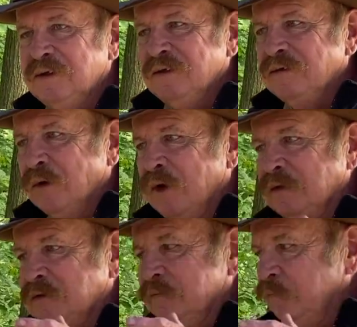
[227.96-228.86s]
So
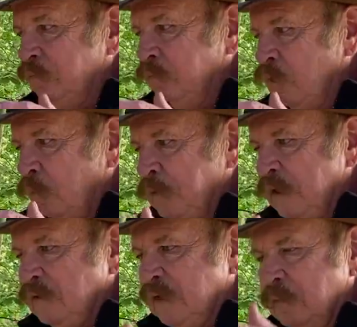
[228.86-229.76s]
as
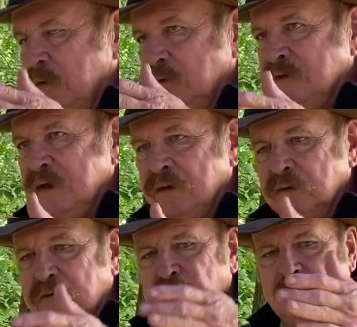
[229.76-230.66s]
Europeans came over and
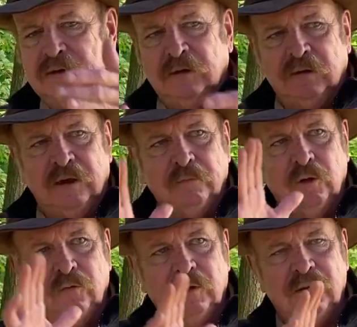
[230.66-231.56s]
settled, the frontier kept
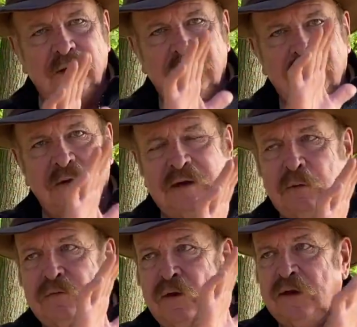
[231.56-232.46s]
moving until
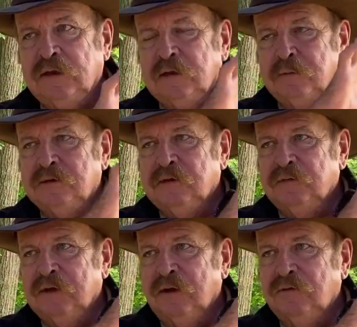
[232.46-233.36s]
we finally hit the
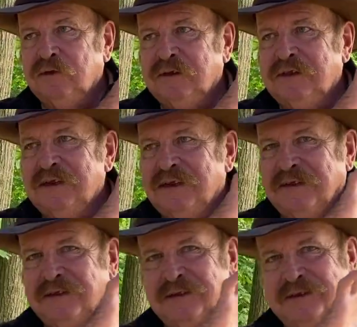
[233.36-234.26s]
Pacific Ocean in the
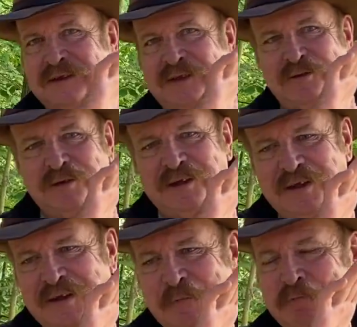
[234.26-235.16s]
19th century.
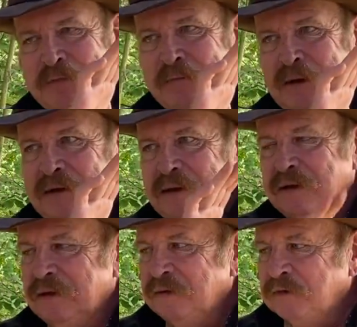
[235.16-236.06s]
But
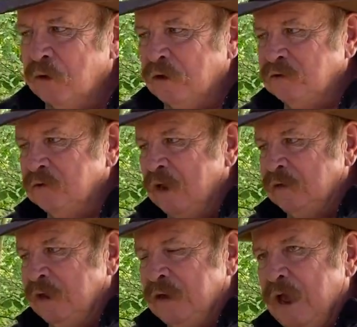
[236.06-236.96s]
so as
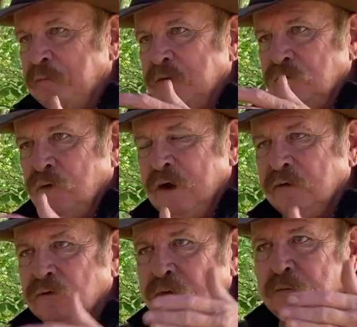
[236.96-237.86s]
that happened, the
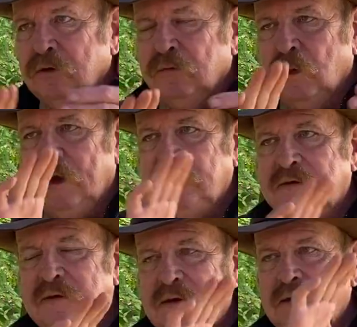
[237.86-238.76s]
traders would move west
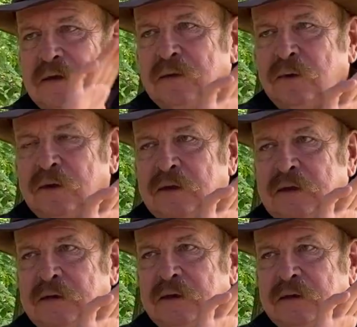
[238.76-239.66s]
with the
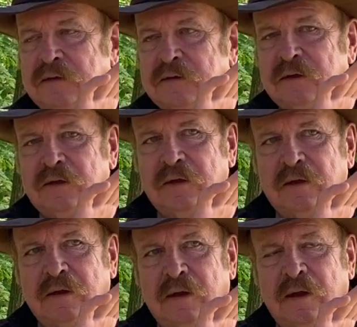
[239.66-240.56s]
Indians.
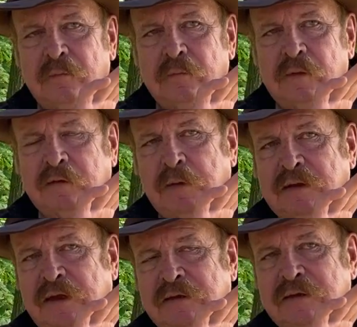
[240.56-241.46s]
Like by
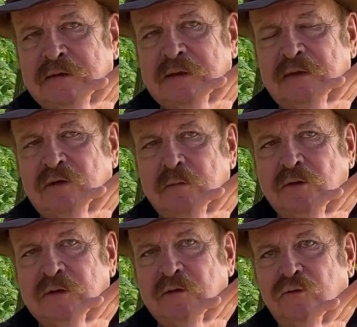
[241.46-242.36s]
the 18th century,
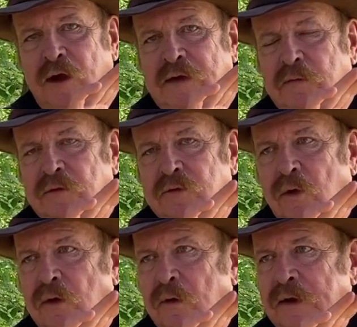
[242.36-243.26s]
most of the trading was
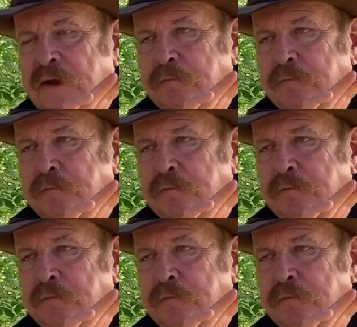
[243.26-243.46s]
going on out in